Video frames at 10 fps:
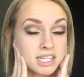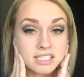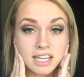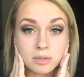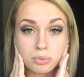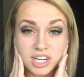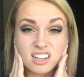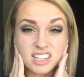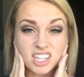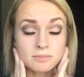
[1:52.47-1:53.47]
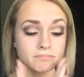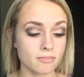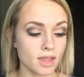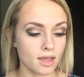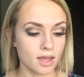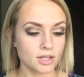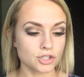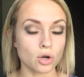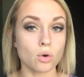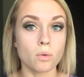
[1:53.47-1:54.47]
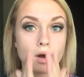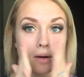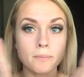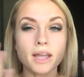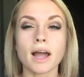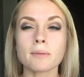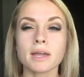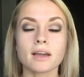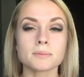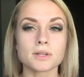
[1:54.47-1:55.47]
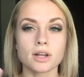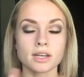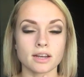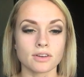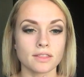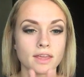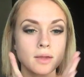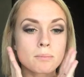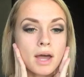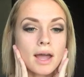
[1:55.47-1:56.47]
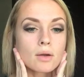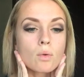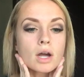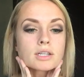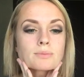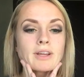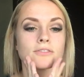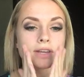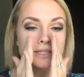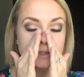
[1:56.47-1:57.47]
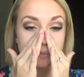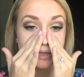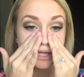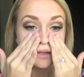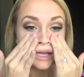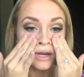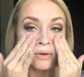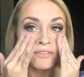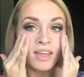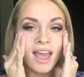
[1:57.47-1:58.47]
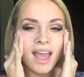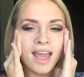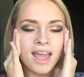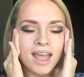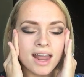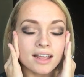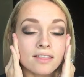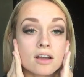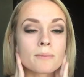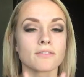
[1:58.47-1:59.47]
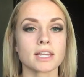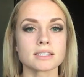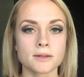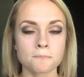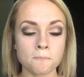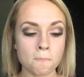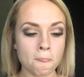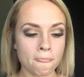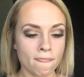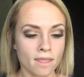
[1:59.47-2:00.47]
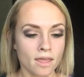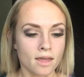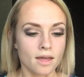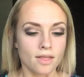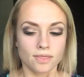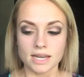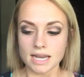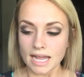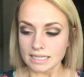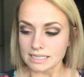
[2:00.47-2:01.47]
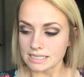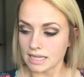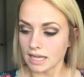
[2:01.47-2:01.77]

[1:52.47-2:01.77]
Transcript: skin pretty clear. So my eye makeup's on and everything, but I wash my face completely. I don't have anything on my face. The next